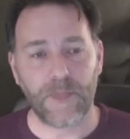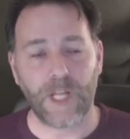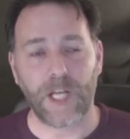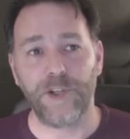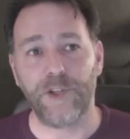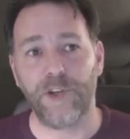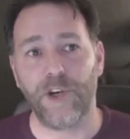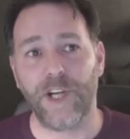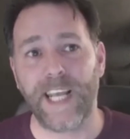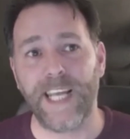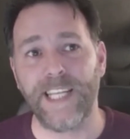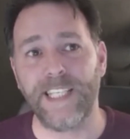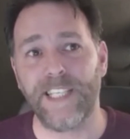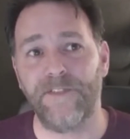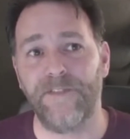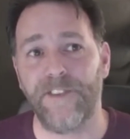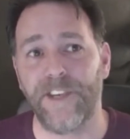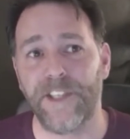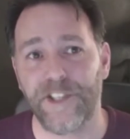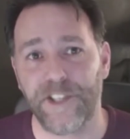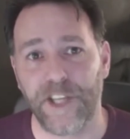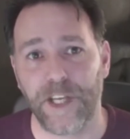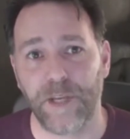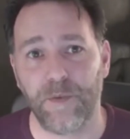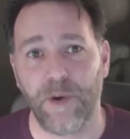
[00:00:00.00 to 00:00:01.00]
So I guess the
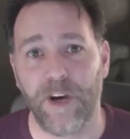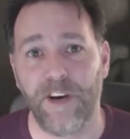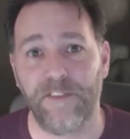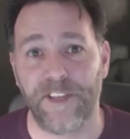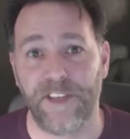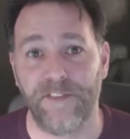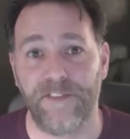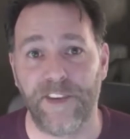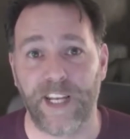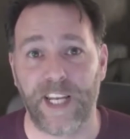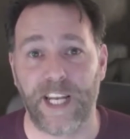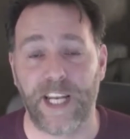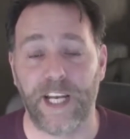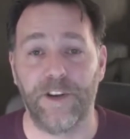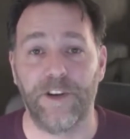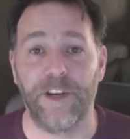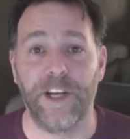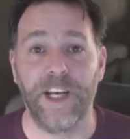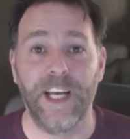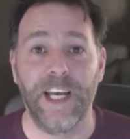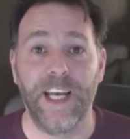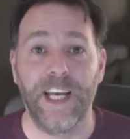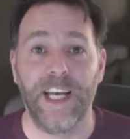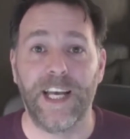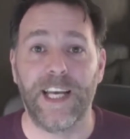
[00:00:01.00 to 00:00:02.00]
first thing we have to figure out
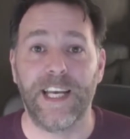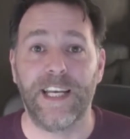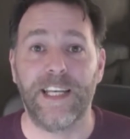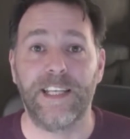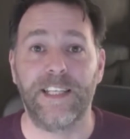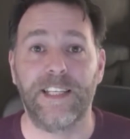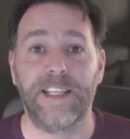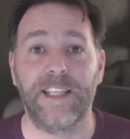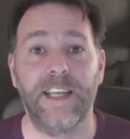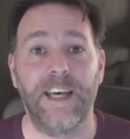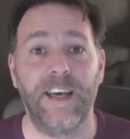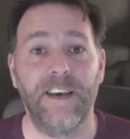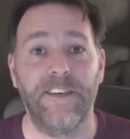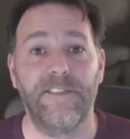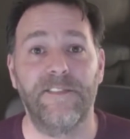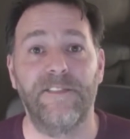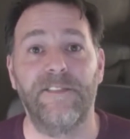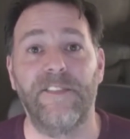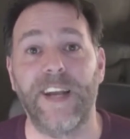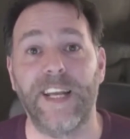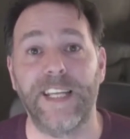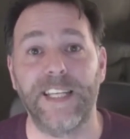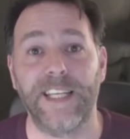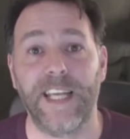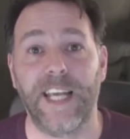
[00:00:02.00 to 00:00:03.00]
is
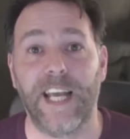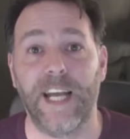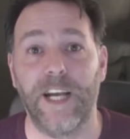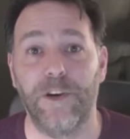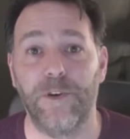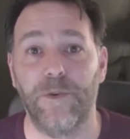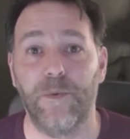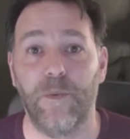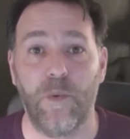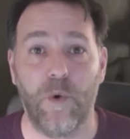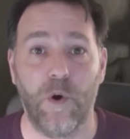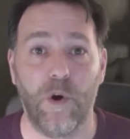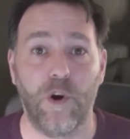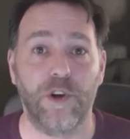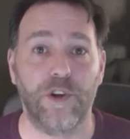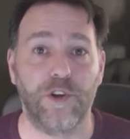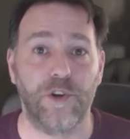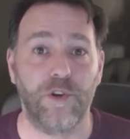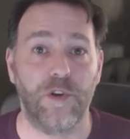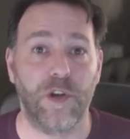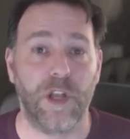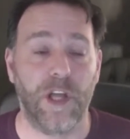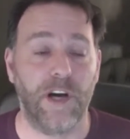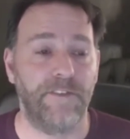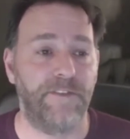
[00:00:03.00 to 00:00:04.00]
finding out what
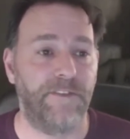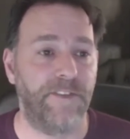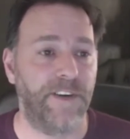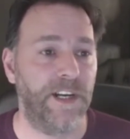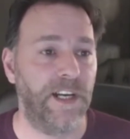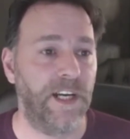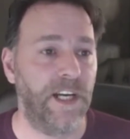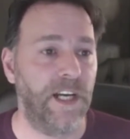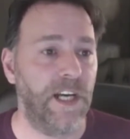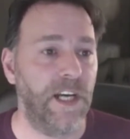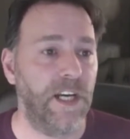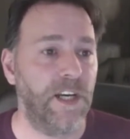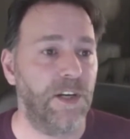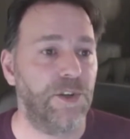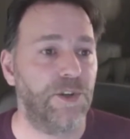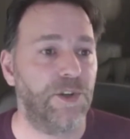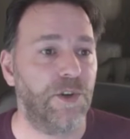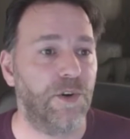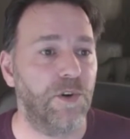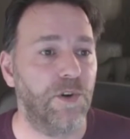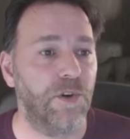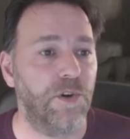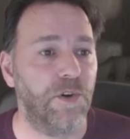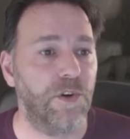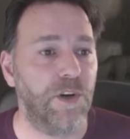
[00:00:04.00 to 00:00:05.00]
you love.
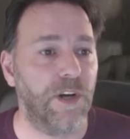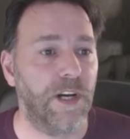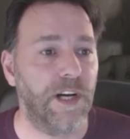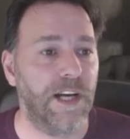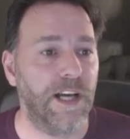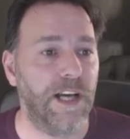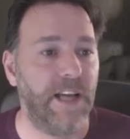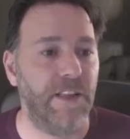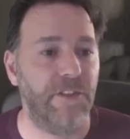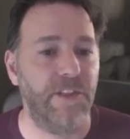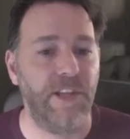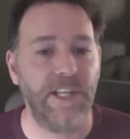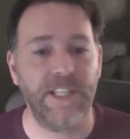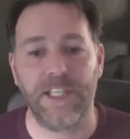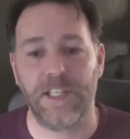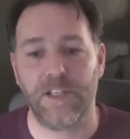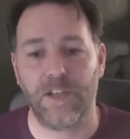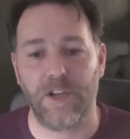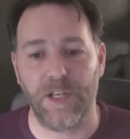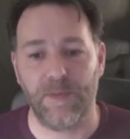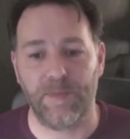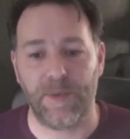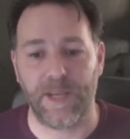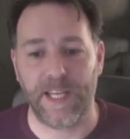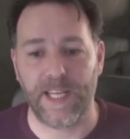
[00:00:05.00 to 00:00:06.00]
So this is
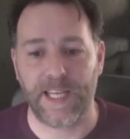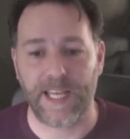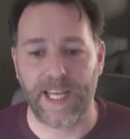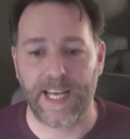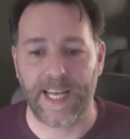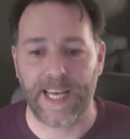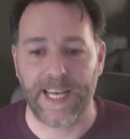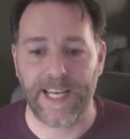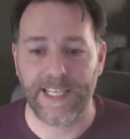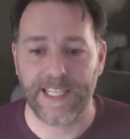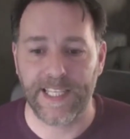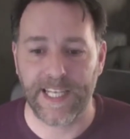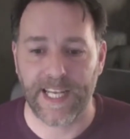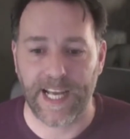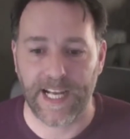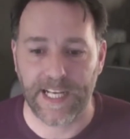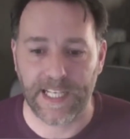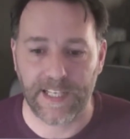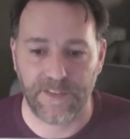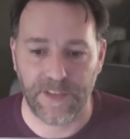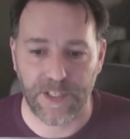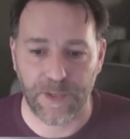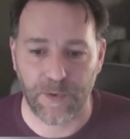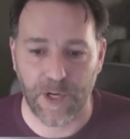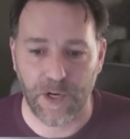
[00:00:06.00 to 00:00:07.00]
going to be kind of
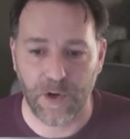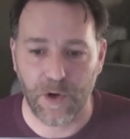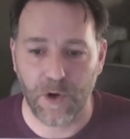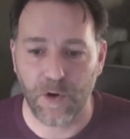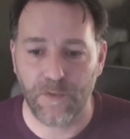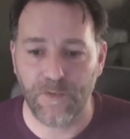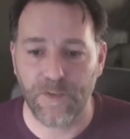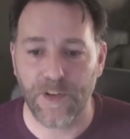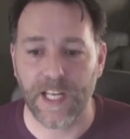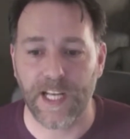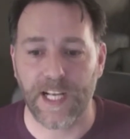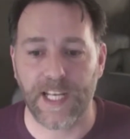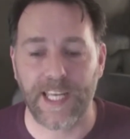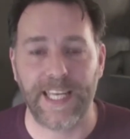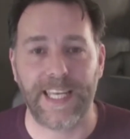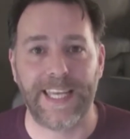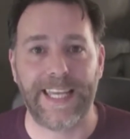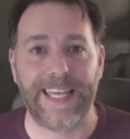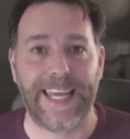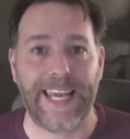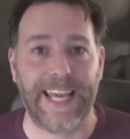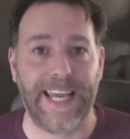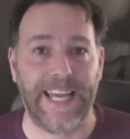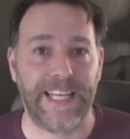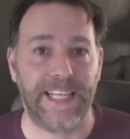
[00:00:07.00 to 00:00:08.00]
interactive as well. Hopefully I can
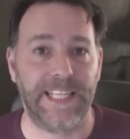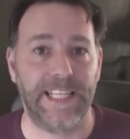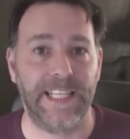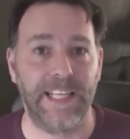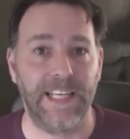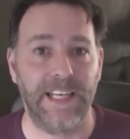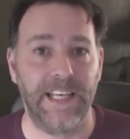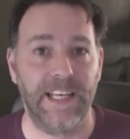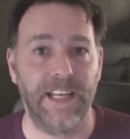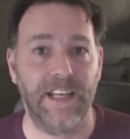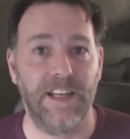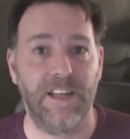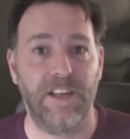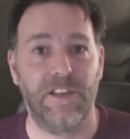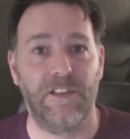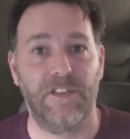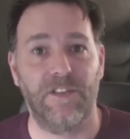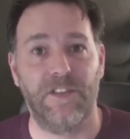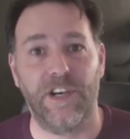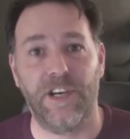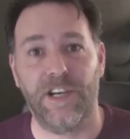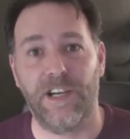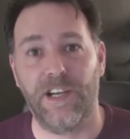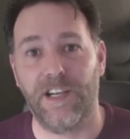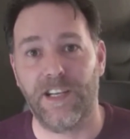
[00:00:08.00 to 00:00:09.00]
get
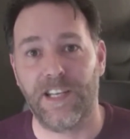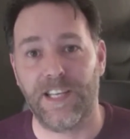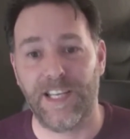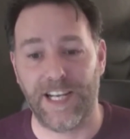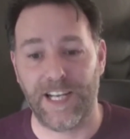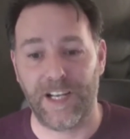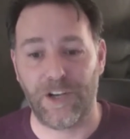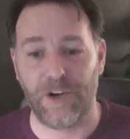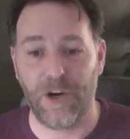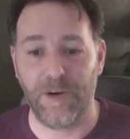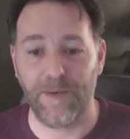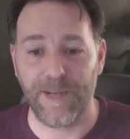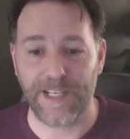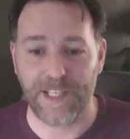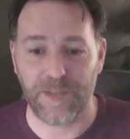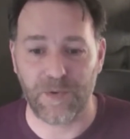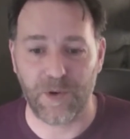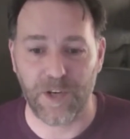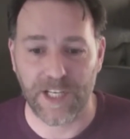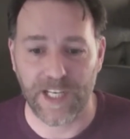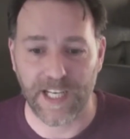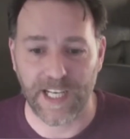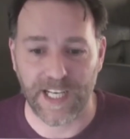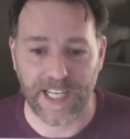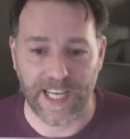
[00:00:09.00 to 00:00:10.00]
the kind of comments
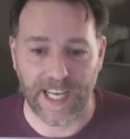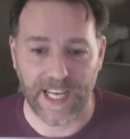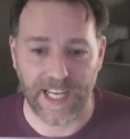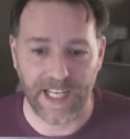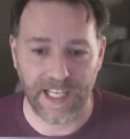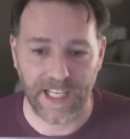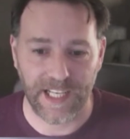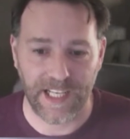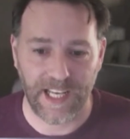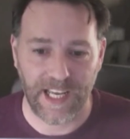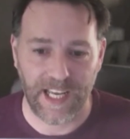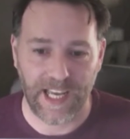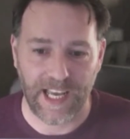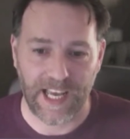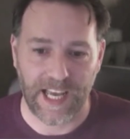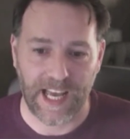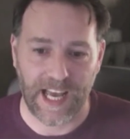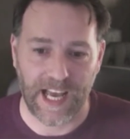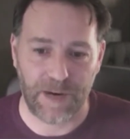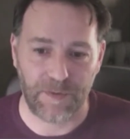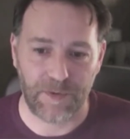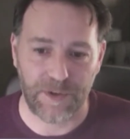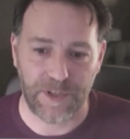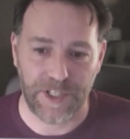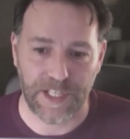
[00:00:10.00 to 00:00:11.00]
working again,
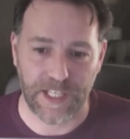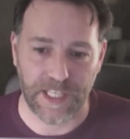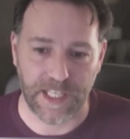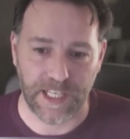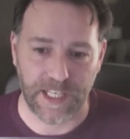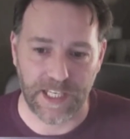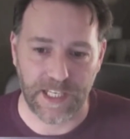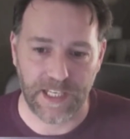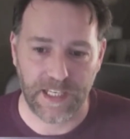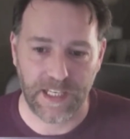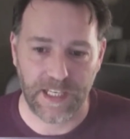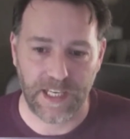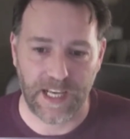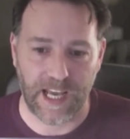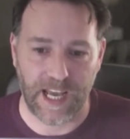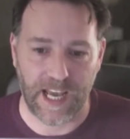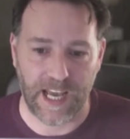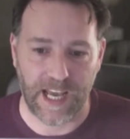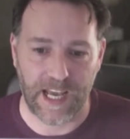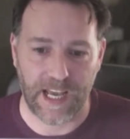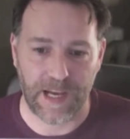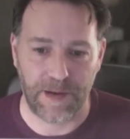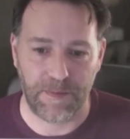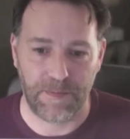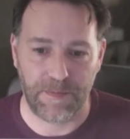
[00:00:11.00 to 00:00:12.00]
and we'll see
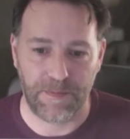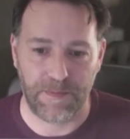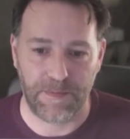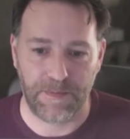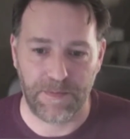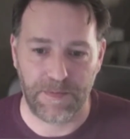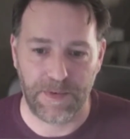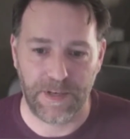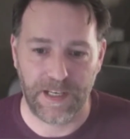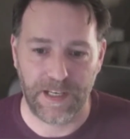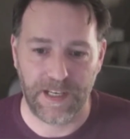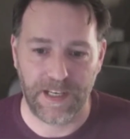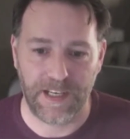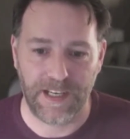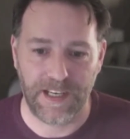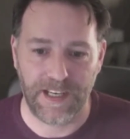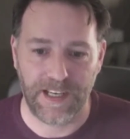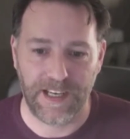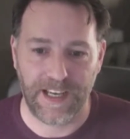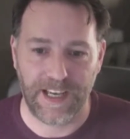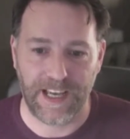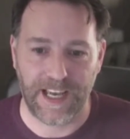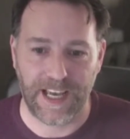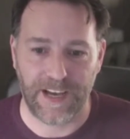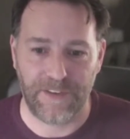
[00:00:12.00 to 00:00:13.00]

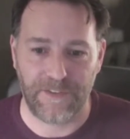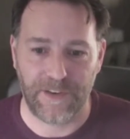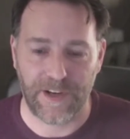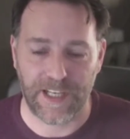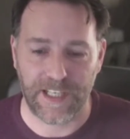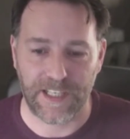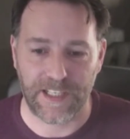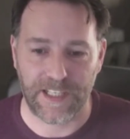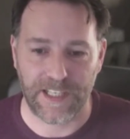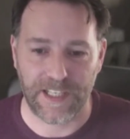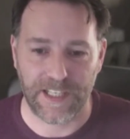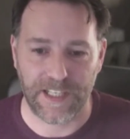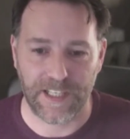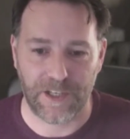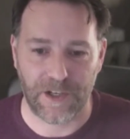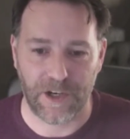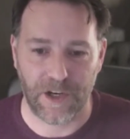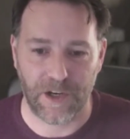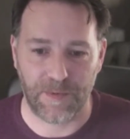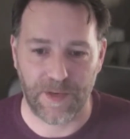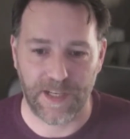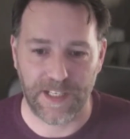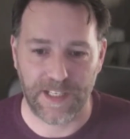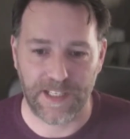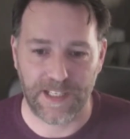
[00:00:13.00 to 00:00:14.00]
if I can see the
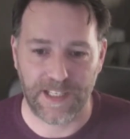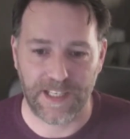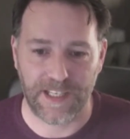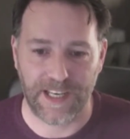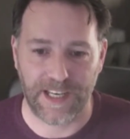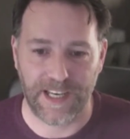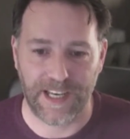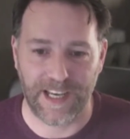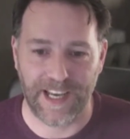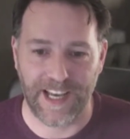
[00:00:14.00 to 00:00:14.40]
comments.